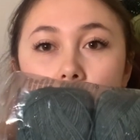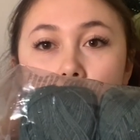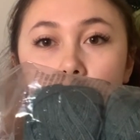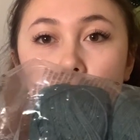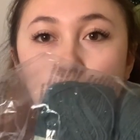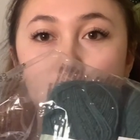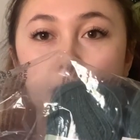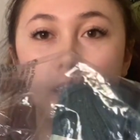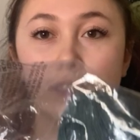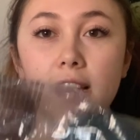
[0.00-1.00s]
2
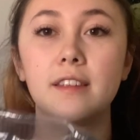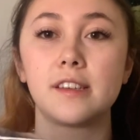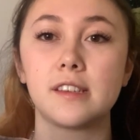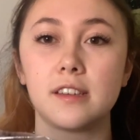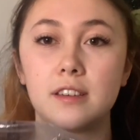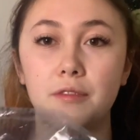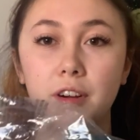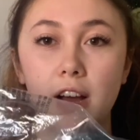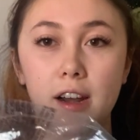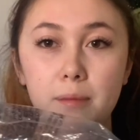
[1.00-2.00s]
skeins, and this is a different
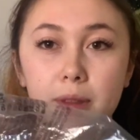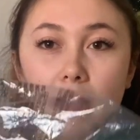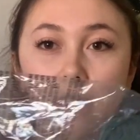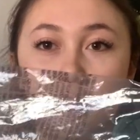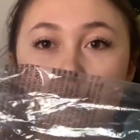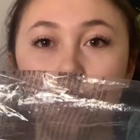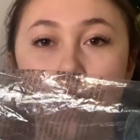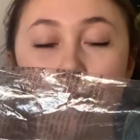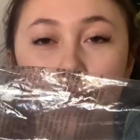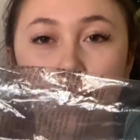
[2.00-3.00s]
colour, but they
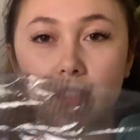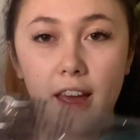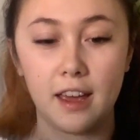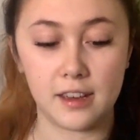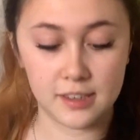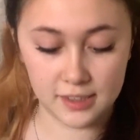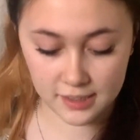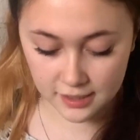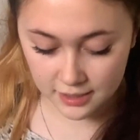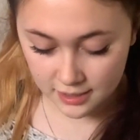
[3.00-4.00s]
come like
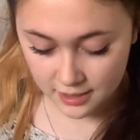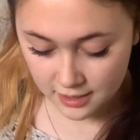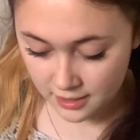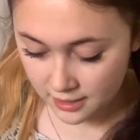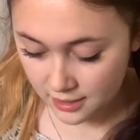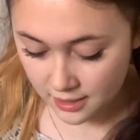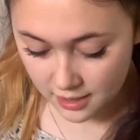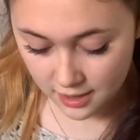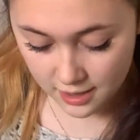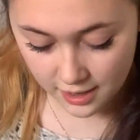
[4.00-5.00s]
this.
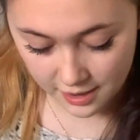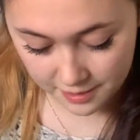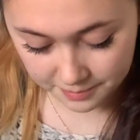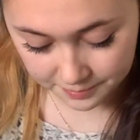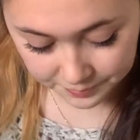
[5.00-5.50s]
And